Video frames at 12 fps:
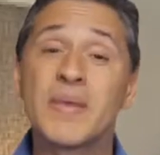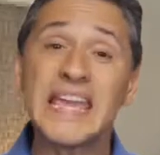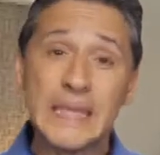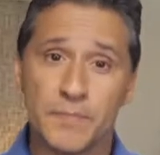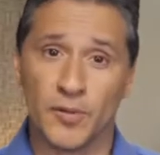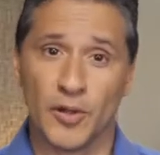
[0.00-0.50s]

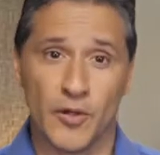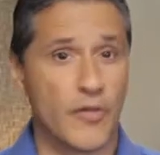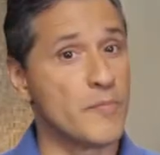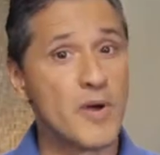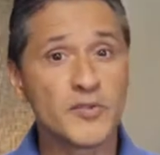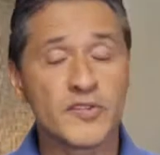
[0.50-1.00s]
people are
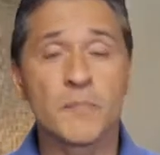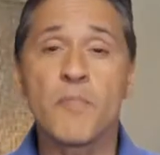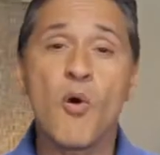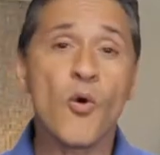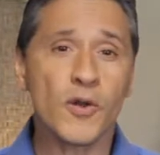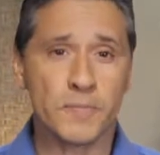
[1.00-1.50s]
the most
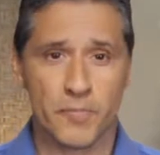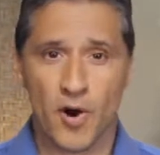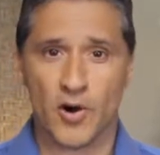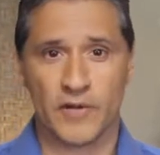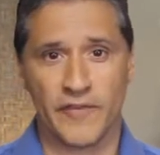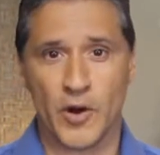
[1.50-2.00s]
important
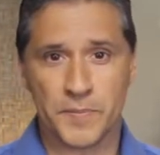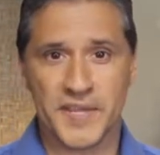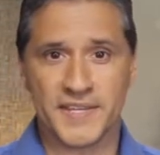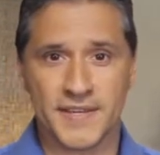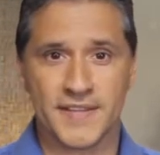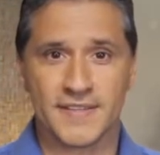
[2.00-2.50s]
part of our
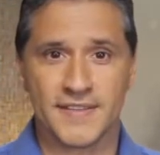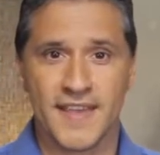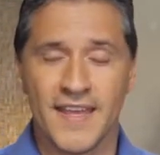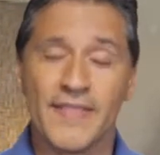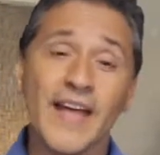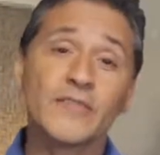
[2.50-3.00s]
business.
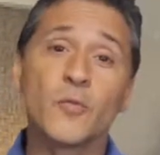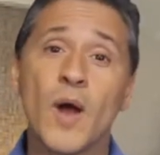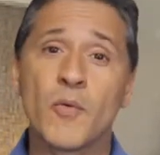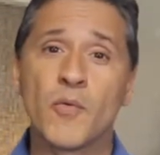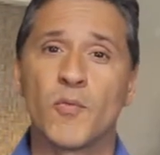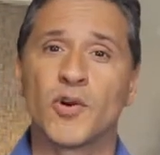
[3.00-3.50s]
That's why
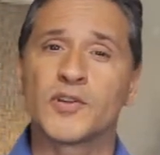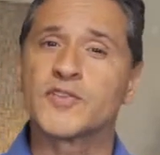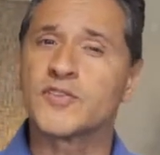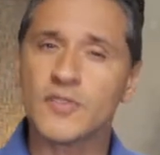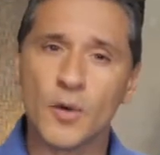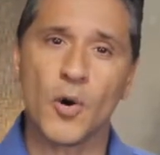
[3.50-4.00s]
we work
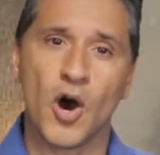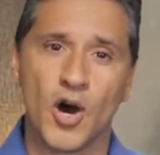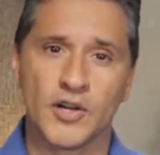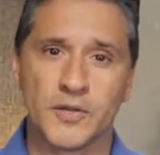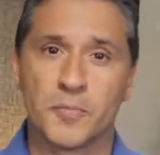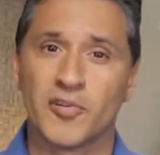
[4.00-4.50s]
so
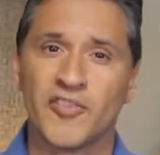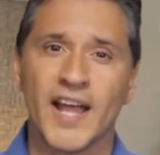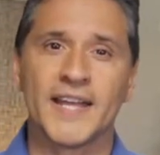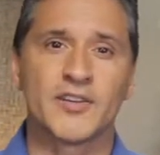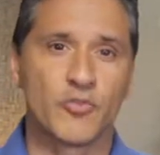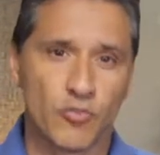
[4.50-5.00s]
hard to
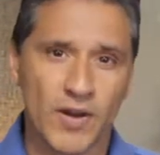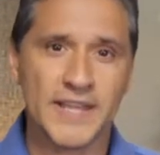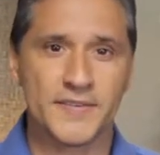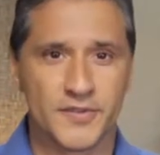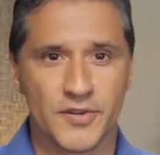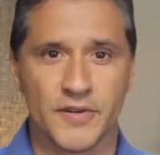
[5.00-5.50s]
provide
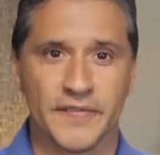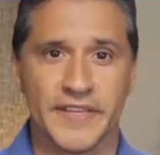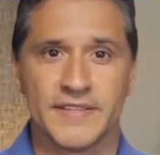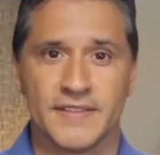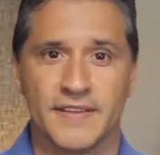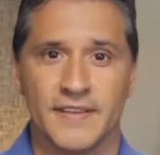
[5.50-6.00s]
great
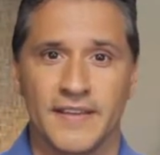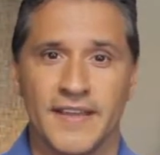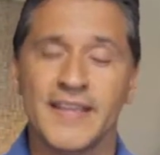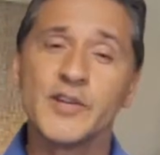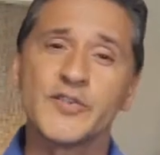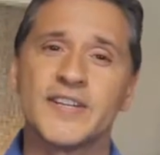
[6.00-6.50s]
service.
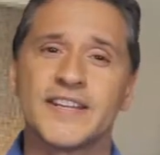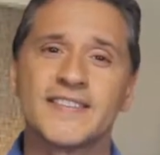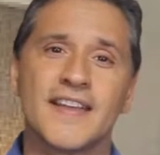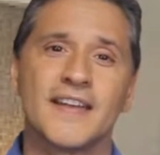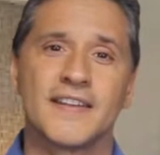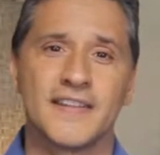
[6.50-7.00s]
Here's an
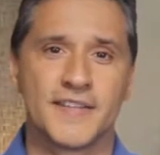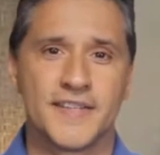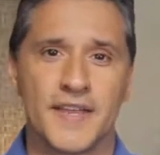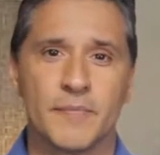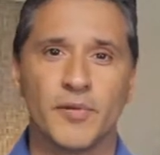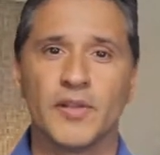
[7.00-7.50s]
exciting
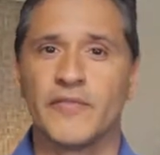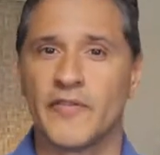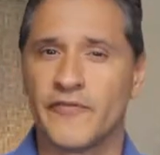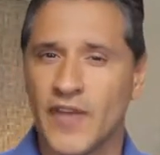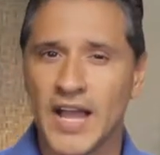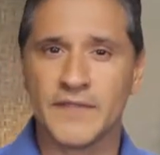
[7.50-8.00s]
example of a
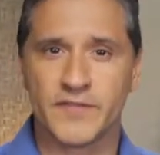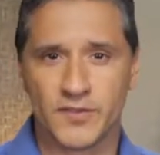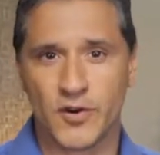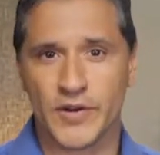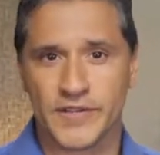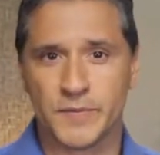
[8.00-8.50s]

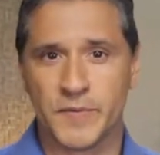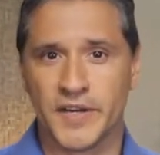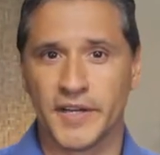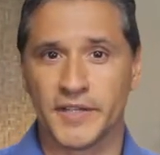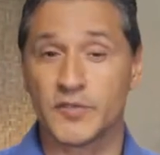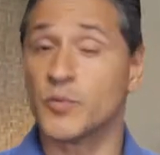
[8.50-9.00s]
5-star
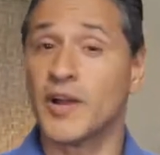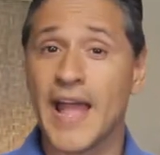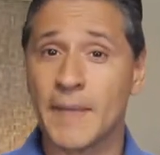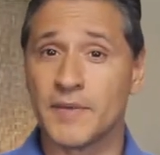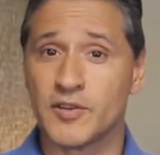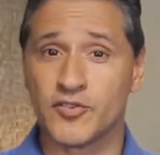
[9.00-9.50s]
experience we're
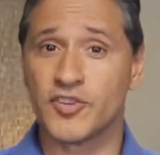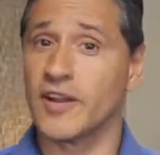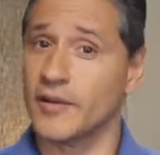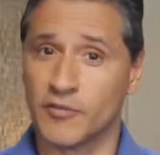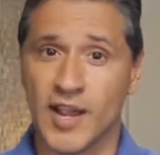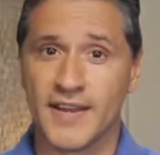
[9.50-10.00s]
happy to
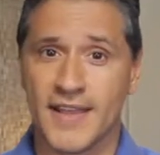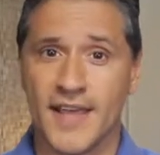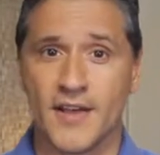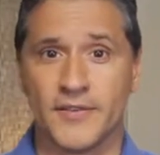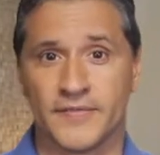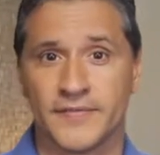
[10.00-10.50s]
share right now.